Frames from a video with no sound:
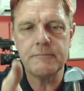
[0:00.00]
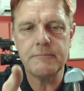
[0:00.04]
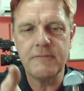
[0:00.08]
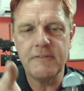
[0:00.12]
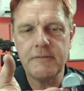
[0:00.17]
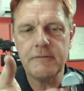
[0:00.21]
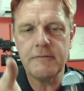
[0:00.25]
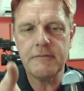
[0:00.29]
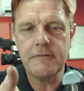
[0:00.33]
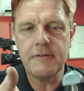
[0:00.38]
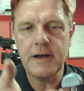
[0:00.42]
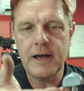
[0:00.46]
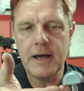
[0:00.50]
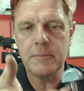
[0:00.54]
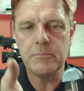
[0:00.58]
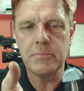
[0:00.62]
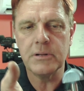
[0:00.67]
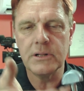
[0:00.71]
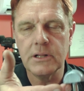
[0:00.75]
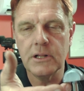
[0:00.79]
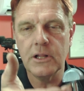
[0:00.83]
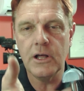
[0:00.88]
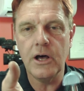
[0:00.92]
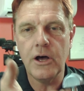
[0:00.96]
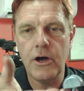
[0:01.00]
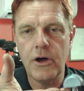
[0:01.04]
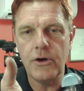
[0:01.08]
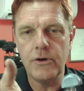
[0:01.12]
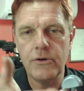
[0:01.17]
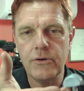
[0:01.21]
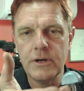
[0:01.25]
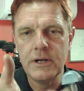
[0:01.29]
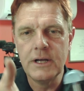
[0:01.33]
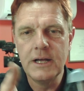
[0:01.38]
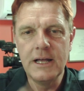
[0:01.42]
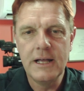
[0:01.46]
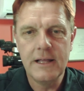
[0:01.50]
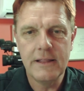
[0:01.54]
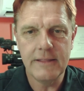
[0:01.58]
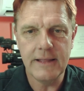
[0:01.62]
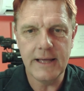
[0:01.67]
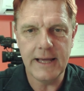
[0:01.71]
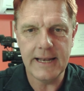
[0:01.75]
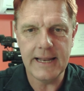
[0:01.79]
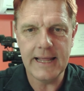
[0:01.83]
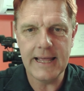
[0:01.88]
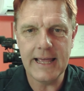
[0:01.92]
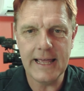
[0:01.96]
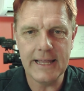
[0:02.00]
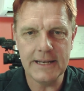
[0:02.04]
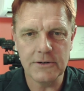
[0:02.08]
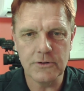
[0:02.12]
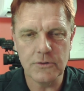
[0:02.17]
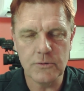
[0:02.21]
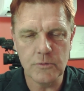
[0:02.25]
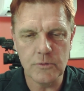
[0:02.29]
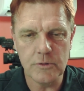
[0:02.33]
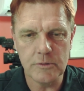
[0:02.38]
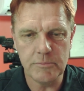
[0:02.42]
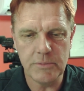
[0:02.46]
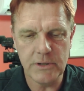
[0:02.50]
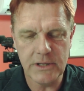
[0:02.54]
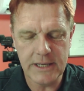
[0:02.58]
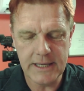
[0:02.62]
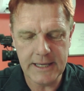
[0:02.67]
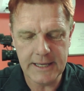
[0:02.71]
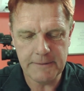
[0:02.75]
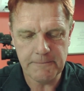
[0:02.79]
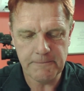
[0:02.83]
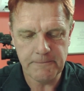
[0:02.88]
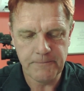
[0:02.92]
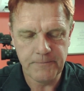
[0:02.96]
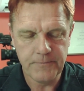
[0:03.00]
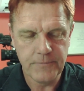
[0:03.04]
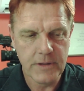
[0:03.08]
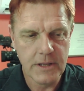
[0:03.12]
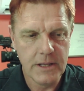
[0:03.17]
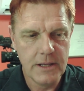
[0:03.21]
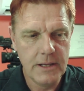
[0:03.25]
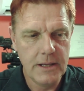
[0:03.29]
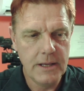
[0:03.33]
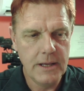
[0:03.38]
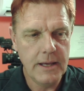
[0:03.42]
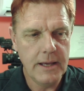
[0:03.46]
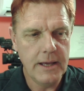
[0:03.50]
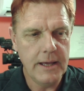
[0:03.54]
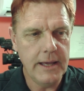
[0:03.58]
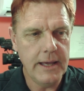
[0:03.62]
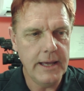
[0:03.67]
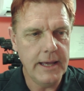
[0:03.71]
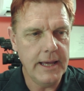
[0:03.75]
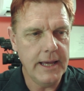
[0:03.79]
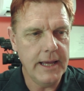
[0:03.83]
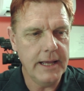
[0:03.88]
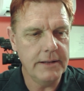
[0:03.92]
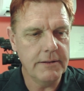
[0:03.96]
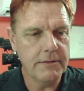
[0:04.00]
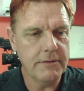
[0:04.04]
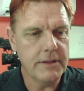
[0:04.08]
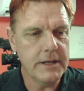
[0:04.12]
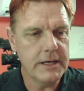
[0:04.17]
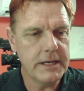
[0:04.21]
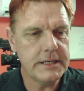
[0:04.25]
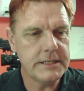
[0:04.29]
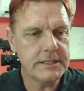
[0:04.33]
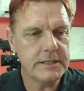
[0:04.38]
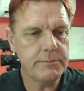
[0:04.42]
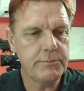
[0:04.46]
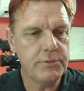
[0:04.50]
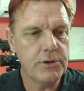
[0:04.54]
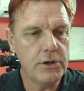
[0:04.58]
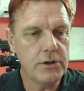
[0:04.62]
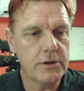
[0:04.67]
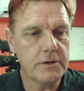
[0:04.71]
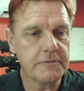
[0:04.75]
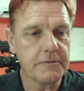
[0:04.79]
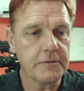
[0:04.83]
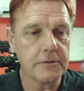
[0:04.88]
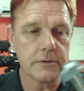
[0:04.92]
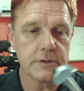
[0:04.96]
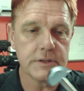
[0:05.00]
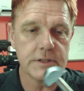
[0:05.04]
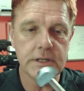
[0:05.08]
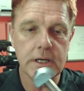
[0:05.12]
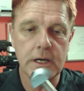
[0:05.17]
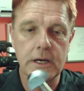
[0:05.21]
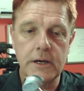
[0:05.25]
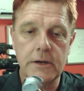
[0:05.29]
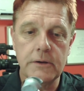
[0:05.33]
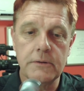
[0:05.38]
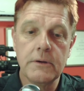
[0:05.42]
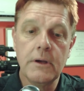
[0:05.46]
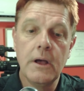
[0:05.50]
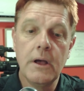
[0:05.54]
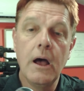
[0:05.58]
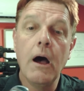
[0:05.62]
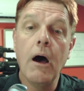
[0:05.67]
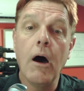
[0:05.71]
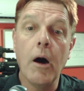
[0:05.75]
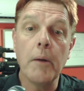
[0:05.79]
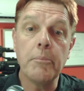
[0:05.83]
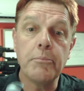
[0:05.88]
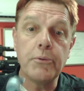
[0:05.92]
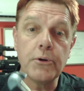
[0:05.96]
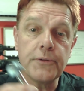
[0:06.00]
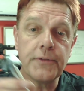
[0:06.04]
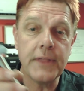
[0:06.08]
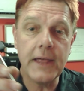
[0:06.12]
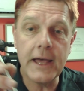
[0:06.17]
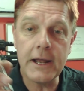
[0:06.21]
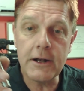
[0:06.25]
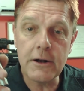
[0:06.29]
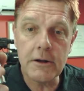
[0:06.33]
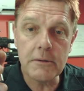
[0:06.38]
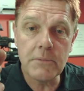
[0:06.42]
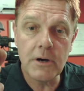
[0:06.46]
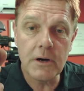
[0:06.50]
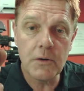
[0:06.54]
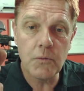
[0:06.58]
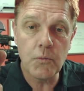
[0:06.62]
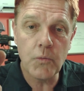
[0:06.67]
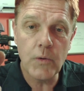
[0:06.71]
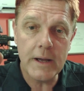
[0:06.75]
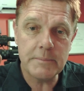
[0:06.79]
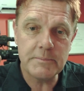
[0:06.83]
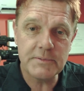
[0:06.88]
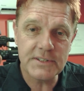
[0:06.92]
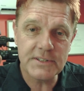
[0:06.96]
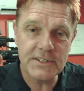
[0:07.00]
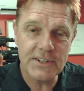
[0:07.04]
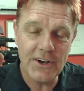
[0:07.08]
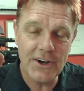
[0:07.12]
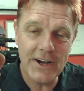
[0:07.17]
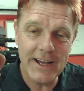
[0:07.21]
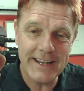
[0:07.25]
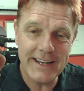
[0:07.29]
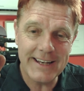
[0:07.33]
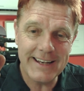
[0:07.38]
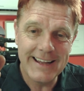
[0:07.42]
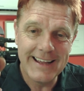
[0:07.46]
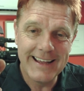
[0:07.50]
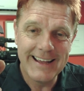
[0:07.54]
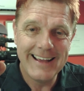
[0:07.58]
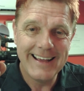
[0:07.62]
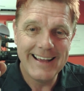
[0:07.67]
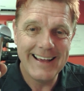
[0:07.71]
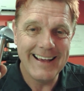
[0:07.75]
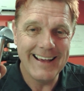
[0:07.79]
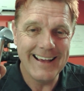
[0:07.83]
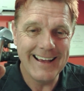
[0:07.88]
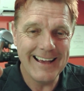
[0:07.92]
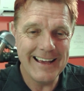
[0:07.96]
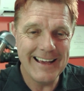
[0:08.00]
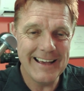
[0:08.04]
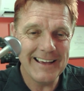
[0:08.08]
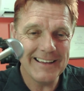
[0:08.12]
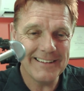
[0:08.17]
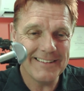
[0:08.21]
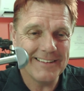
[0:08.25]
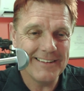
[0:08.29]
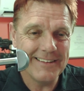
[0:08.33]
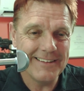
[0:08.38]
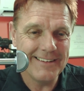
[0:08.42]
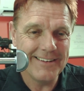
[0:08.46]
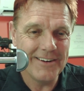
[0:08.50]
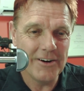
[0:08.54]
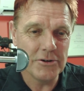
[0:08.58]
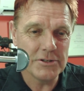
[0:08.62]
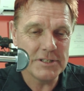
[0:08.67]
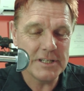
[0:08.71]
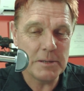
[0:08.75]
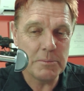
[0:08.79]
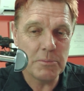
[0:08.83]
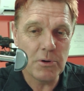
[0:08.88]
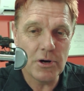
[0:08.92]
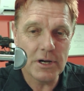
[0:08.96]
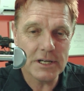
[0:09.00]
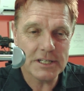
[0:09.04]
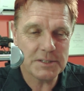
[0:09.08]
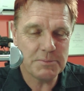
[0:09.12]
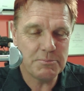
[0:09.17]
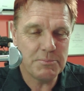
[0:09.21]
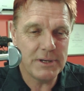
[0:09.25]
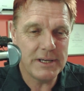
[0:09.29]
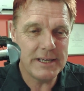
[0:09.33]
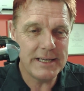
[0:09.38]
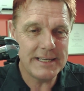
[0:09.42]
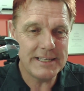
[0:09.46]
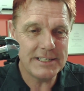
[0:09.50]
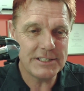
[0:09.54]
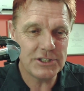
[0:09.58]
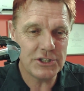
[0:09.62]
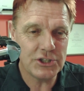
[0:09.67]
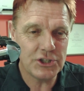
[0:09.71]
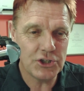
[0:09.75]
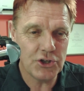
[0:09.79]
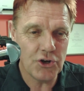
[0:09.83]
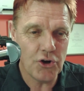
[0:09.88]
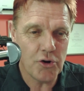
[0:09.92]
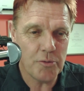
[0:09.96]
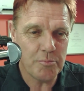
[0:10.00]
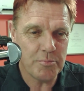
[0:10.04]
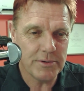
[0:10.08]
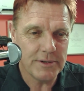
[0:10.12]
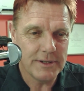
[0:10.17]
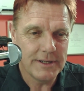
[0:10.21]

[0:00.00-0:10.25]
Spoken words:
far below that handle will be. And these are beautiful. So I put that on my website, Aussie Mike's Bees shop.